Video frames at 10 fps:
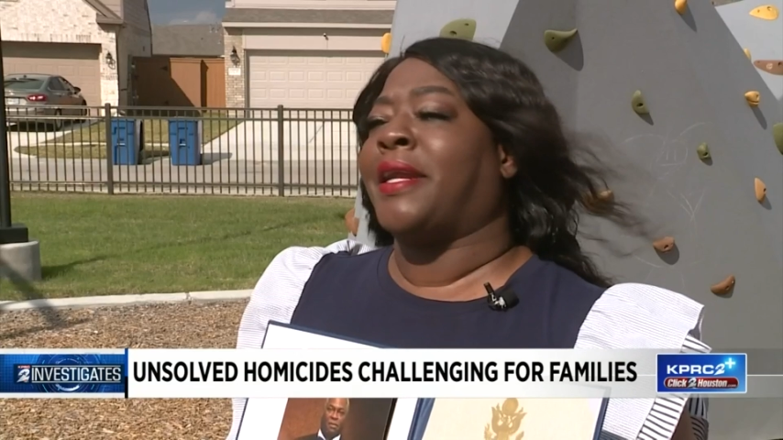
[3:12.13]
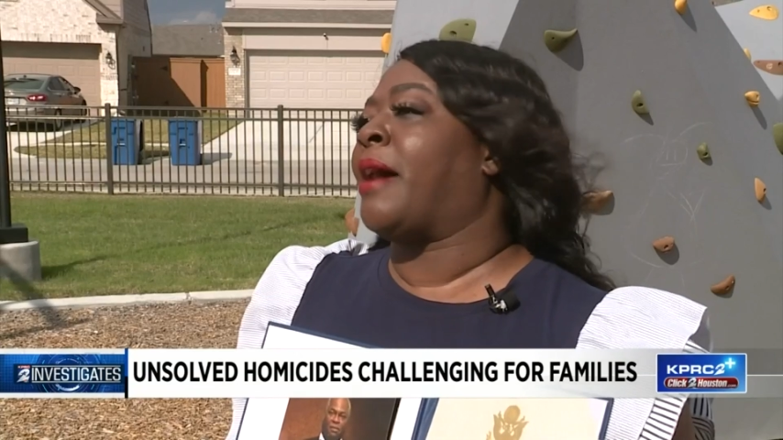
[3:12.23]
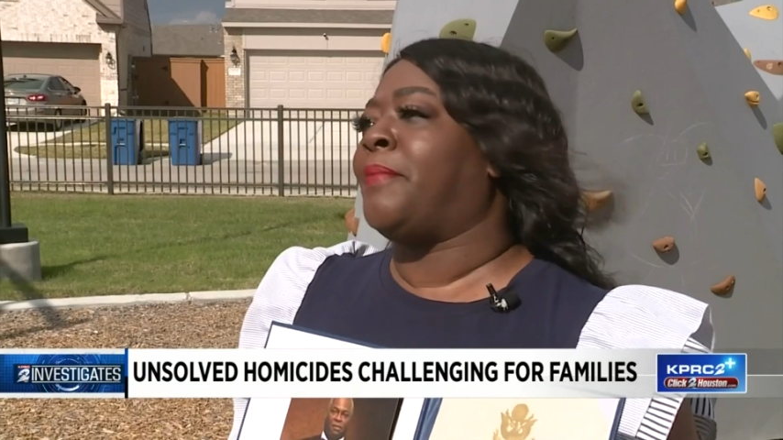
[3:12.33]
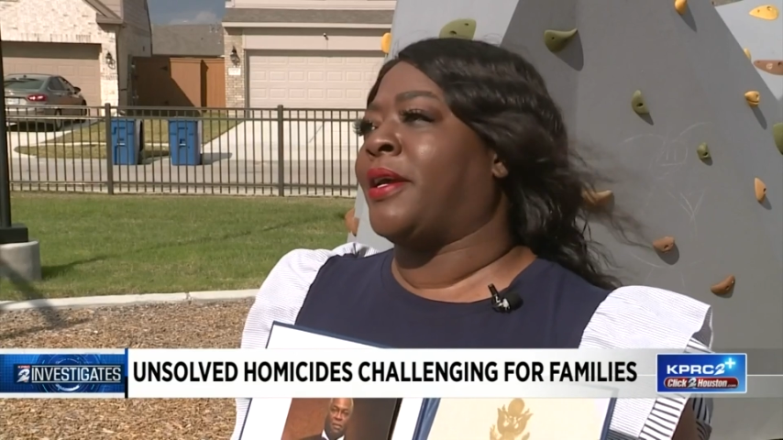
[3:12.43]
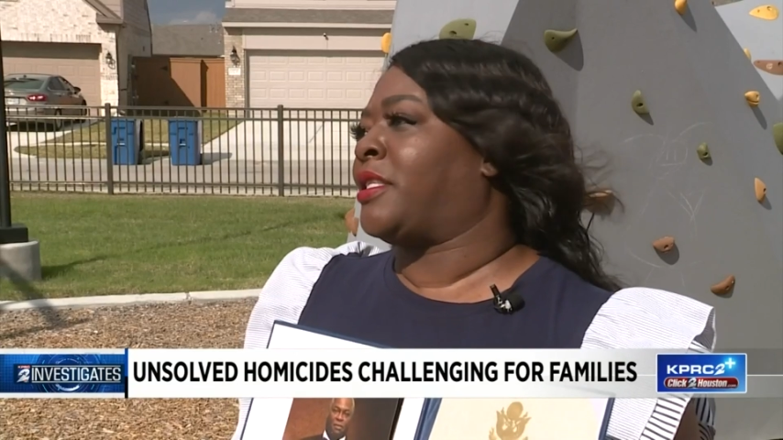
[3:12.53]

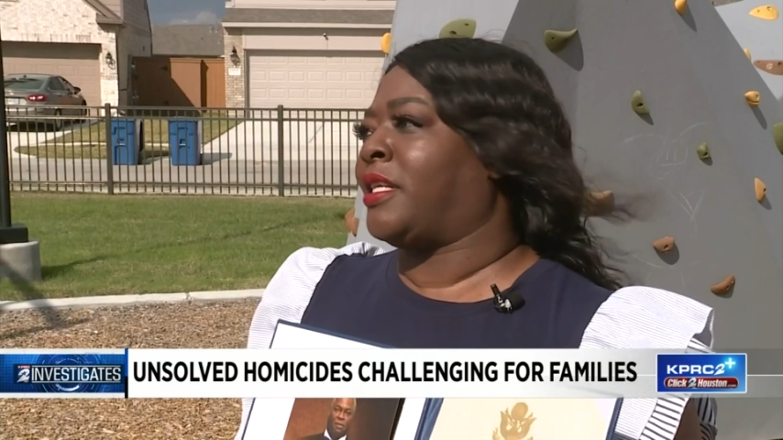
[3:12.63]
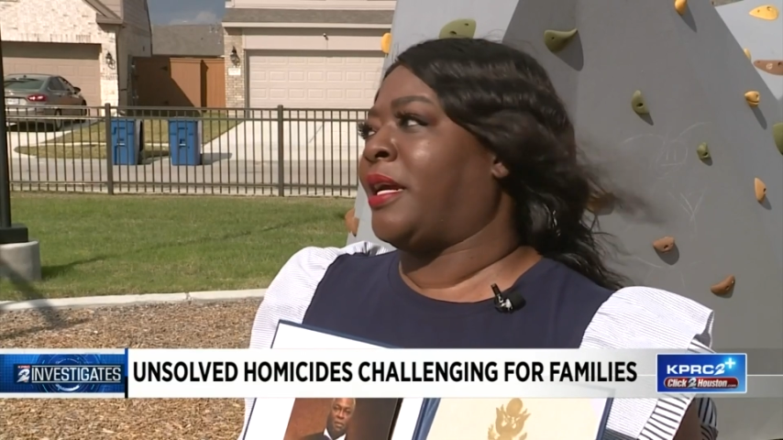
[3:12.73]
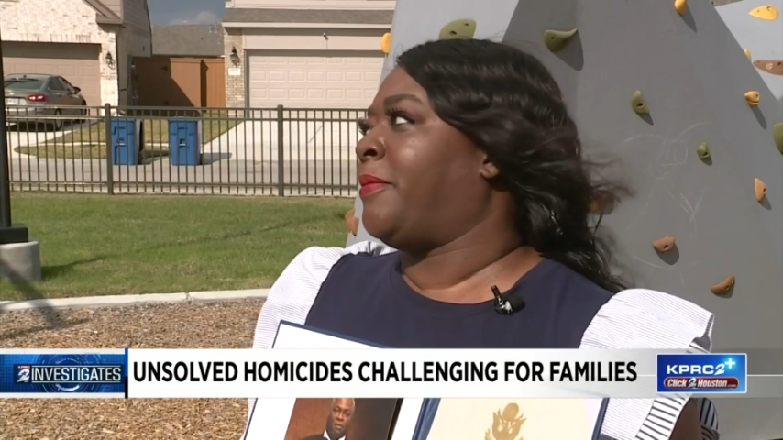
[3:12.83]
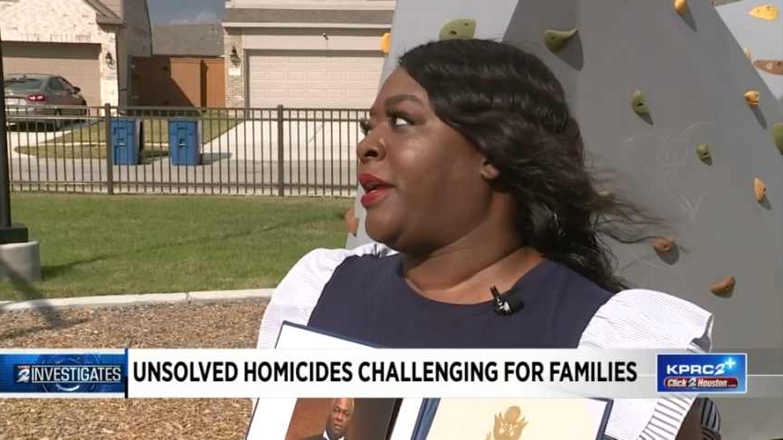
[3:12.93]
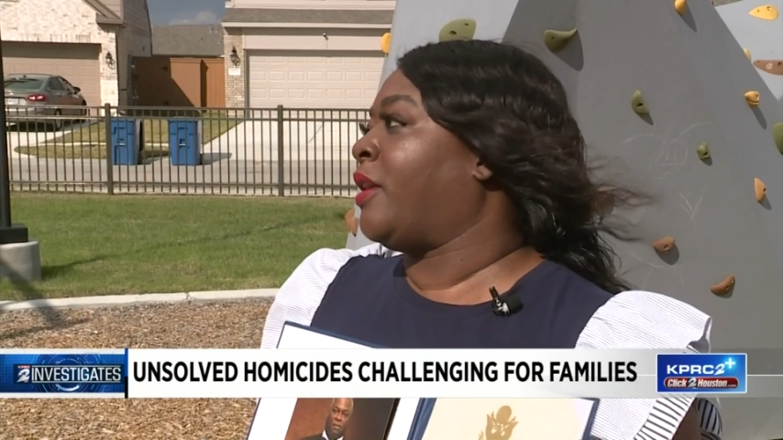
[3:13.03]
not be a
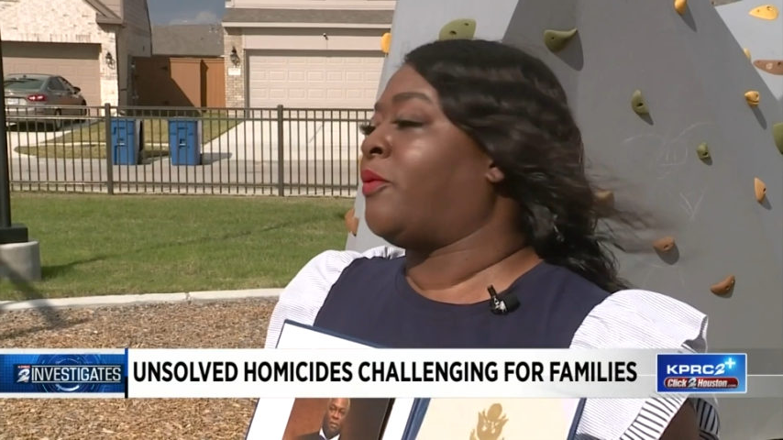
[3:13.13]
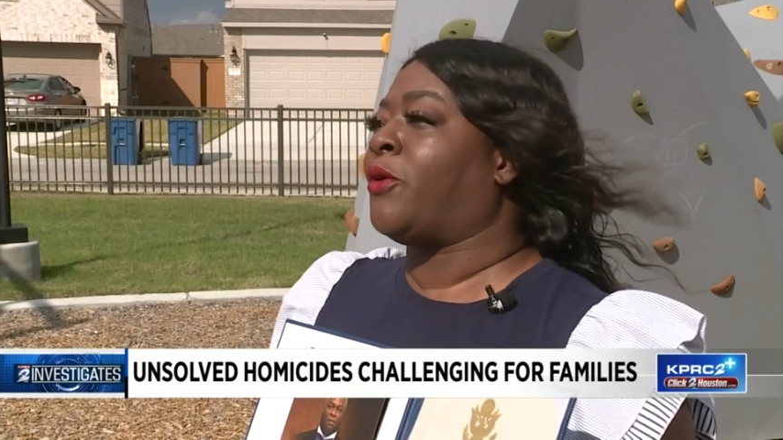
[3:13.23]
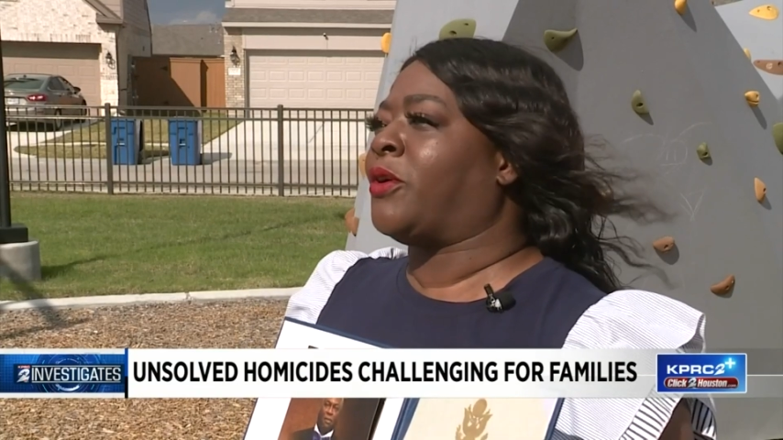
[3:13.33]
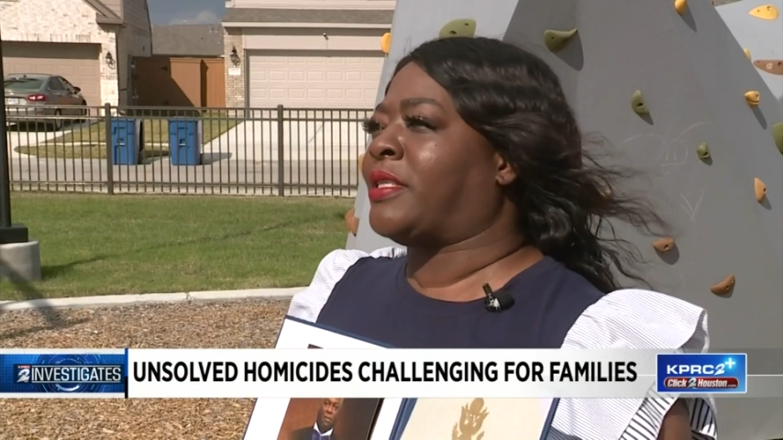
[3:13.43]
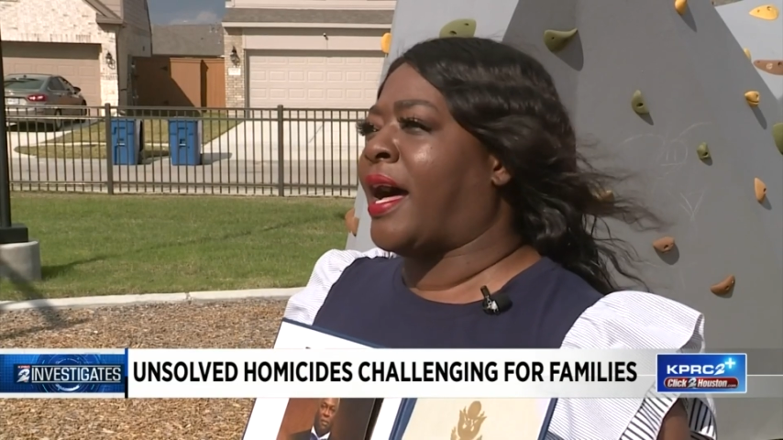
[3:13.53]
celebrity in the
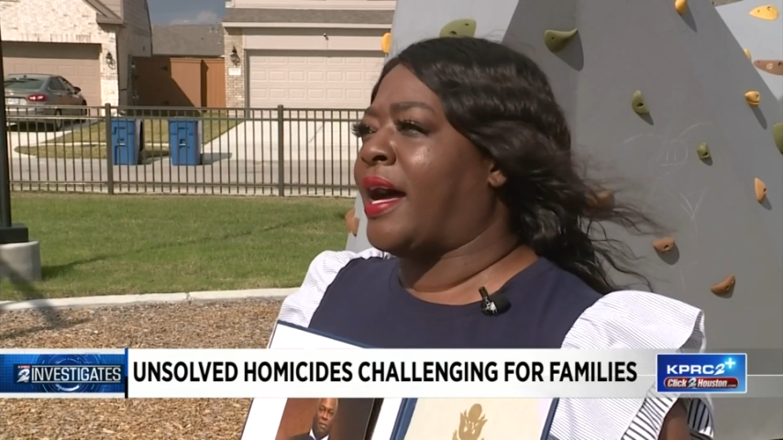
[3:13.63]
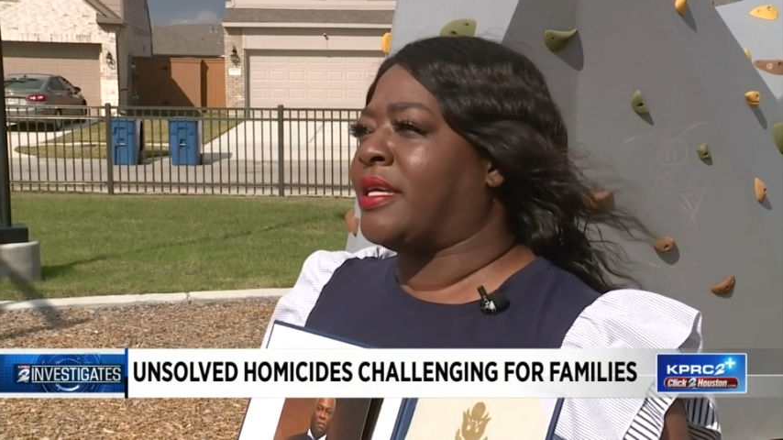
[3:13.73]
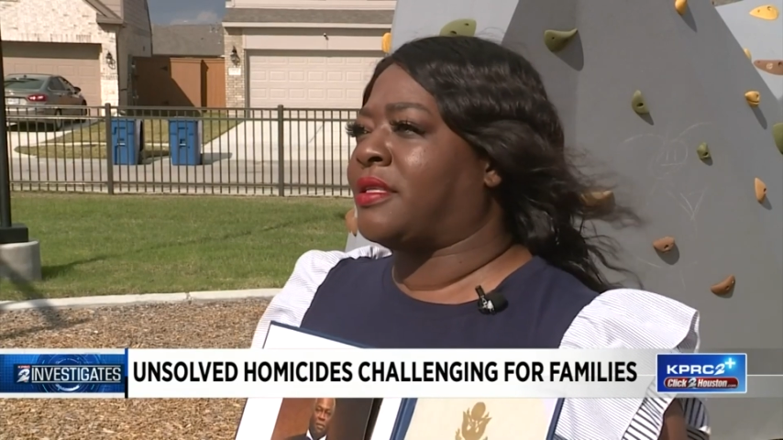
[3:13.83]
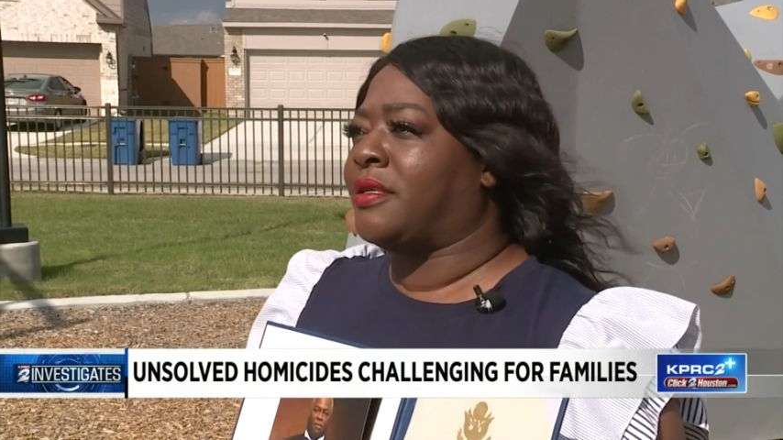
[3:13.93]
world's eyes,